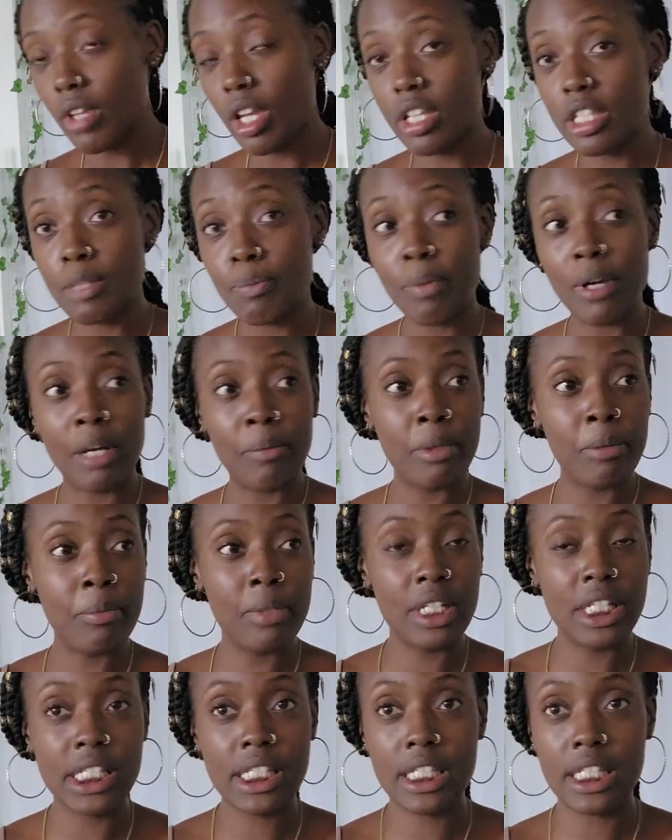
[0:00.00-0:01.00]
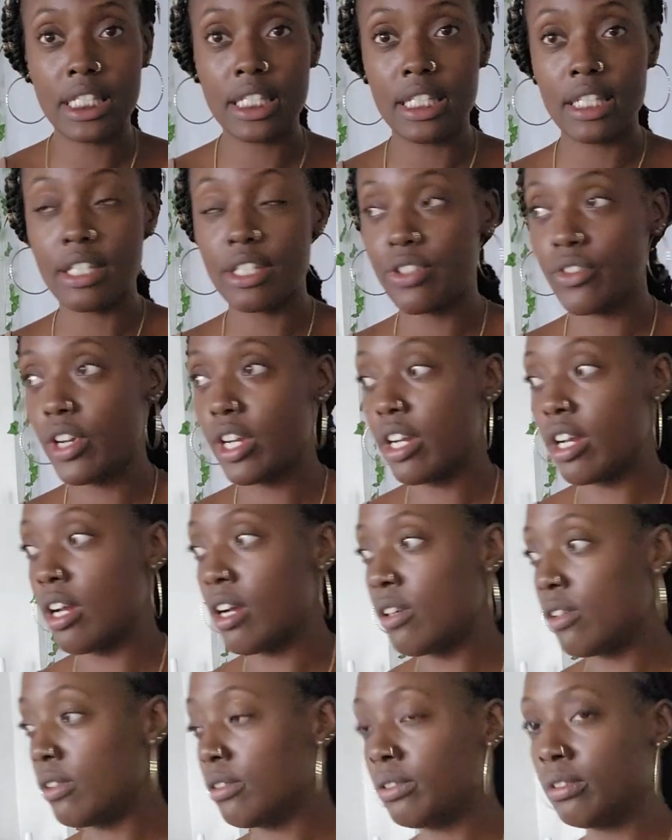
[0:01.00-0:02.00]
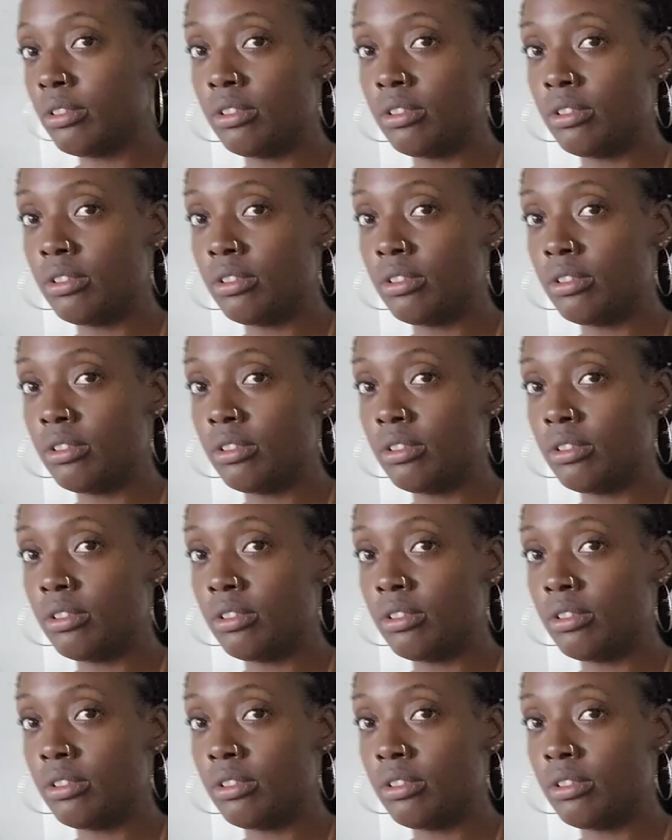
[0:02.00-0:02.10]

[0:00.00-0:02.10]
It's probably minutes to 6 right now.